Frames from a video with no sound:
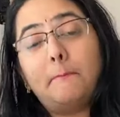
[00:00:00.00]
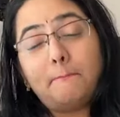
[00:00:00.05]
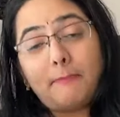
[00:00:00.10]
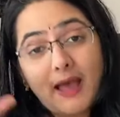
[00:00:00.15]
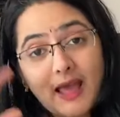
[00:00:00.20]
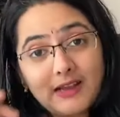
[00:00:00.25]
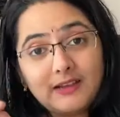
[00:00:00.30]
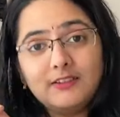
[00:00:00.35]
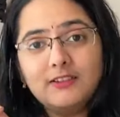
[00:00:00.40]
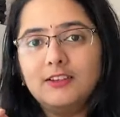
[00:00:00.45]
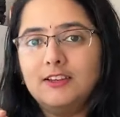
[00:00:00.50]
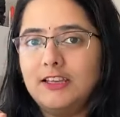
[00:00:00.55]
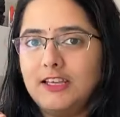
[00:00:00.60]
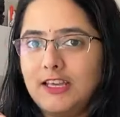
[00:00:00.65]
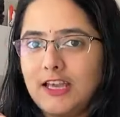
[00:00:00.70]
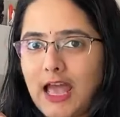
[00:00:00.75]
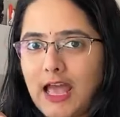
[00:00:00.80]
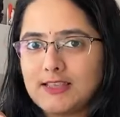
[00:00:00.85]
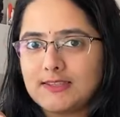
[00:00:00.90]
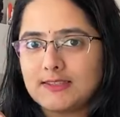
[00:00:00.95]

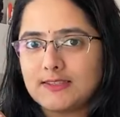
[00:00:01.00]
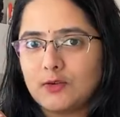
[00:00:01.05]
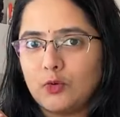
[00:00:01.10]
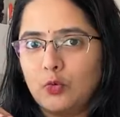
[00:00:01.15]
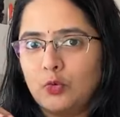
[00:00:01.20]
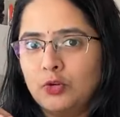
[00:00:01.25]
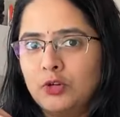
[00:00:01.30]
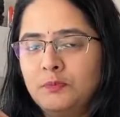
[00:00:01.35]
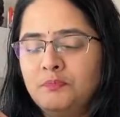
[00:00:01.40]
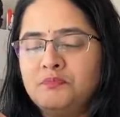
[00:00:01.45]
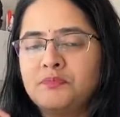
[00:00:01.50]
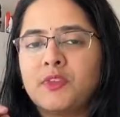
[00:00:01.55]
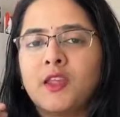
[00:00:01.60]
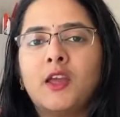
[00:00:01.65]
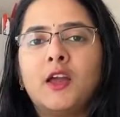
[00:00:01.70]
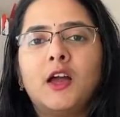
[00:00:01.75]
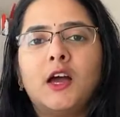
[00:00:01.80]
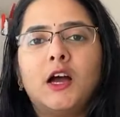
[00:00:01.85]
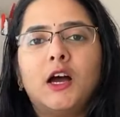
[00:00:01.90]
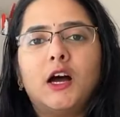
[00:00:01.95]
Parallelly, at school,
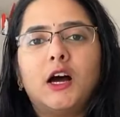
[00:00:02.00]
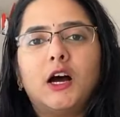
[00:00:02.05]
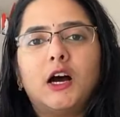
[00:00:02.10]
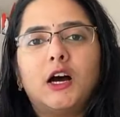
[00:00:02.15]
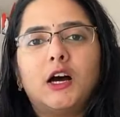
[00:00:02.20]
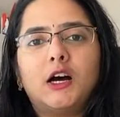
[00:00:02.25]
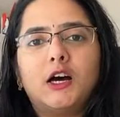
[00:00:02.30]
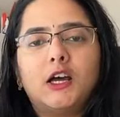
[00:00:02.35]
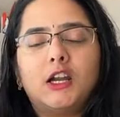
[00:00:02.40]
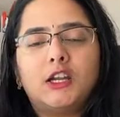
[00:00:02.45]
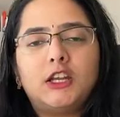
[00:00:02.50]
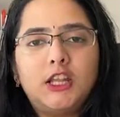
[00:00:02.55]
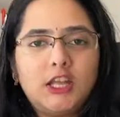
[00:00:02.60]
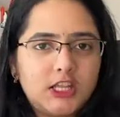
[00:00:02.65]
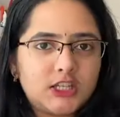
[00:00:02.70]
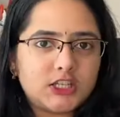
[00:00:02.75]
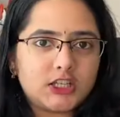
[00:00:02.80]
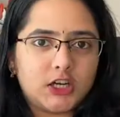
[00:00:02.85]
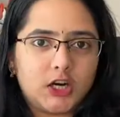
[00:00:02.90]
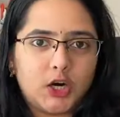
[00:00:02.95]
her
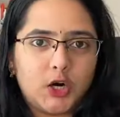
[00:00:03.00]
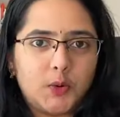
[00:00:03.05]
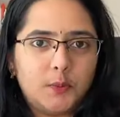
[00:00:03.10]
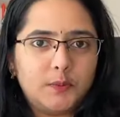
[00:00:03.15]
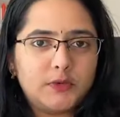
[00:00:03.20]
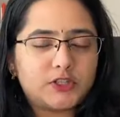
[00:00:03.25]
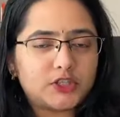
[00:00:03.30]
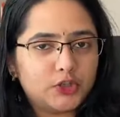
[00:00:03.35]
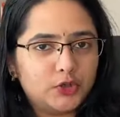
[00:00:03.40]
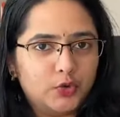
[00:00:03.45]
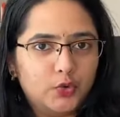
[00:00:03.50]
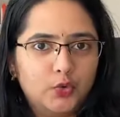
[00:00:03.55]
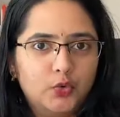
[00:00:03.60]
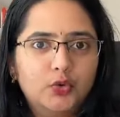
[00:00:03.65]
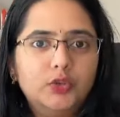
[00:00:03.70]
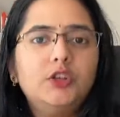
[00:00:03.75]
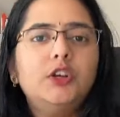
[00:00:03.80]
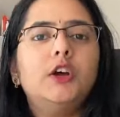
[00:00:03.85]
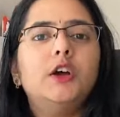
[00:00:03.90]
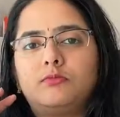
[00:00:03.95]
teacher, Mr.
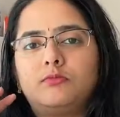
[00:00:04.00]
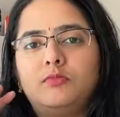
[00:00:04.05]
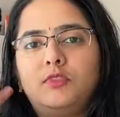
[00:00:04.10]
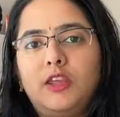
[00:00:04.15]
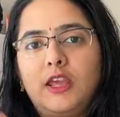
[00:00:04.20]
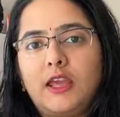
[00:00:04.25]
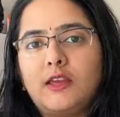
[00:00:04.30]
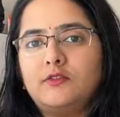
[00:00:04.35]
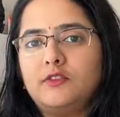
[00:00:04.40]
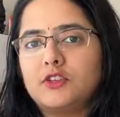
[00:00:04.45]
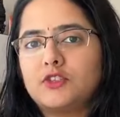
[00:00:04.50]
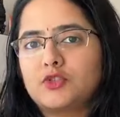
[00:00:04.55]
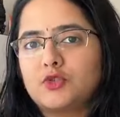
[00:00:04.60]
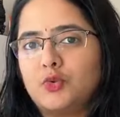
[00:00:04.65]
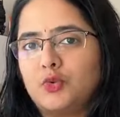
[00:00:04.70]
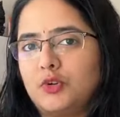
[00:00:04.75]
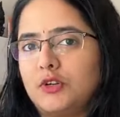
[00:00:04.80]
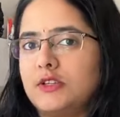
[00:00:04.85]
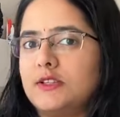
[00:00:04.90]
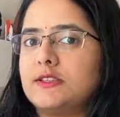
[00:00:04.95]
Gould, gave the
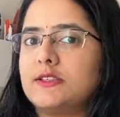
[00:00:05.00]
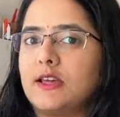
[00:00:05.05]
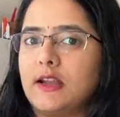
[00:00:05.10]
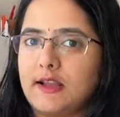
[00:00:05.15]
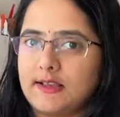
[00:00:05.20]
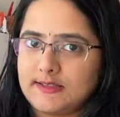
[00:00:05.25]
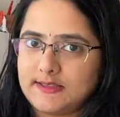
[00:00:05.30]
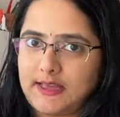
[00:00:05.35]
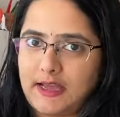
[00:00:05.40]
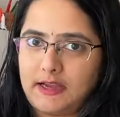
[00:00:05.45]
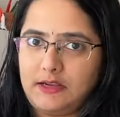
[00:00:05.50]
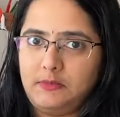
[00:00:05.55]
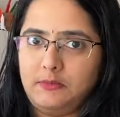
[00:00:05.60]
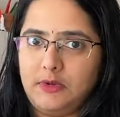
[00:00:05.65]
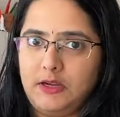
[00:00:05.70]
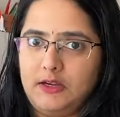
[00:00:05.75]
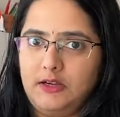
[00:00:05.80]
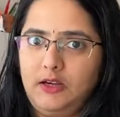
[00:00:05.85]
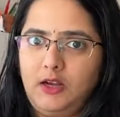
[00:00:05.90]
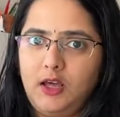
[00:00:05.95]
students an
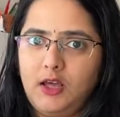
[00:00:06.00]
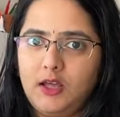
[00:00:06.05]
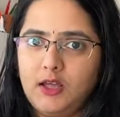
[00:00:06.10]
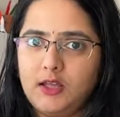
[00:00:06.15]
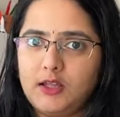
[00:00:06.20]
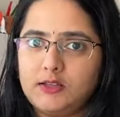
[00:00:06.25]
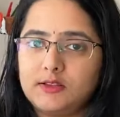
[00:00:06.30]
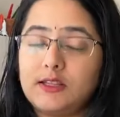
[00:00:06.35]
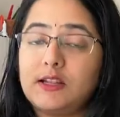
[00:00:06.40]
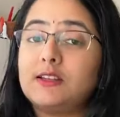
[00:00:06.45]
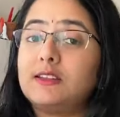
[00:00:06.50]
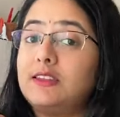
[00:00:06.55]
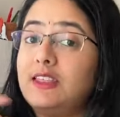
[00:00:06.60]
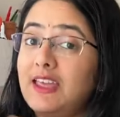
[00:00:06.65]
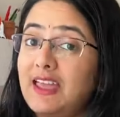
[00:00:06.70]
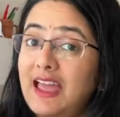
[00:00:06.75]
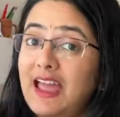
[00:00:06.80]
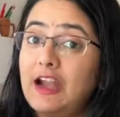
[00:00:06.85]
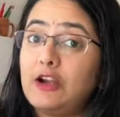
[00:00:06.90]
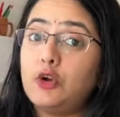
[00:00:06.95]
assignment that
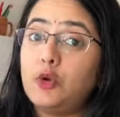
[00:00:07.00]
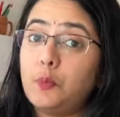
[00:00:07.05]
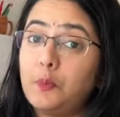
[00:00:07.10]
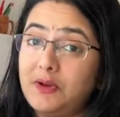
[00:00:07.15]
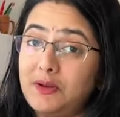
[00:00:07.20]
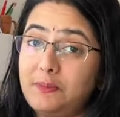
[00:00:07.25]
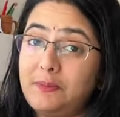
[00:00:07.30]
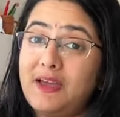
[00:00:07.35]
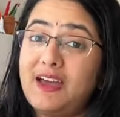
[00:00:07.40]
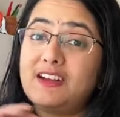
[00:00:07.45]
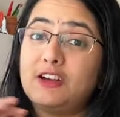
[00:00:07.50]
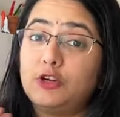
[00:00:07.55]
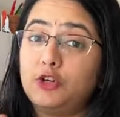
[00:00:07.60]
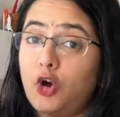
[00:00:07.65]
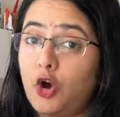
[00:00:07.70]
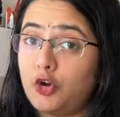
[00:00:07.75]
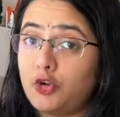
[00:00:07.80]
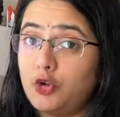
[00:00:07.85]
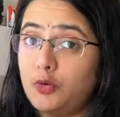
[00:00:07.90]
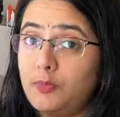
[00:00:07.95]
they had to prepare a
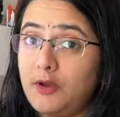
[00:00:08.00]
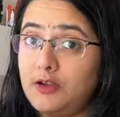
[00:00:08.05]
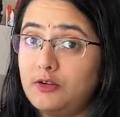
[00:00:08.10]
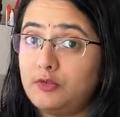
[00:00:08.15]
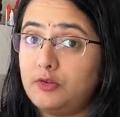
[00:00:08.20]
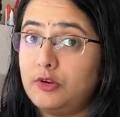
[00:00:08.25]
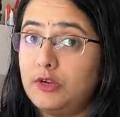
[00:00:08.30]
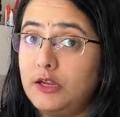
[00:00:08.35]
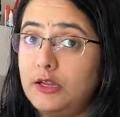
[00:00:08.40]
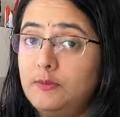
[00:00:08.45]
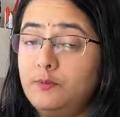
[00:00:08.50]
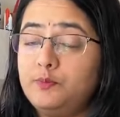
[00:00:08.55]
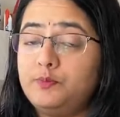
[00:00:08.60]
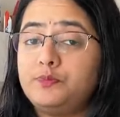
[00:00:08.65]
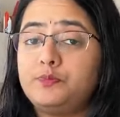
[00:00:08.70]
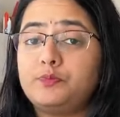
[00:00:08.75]
documentary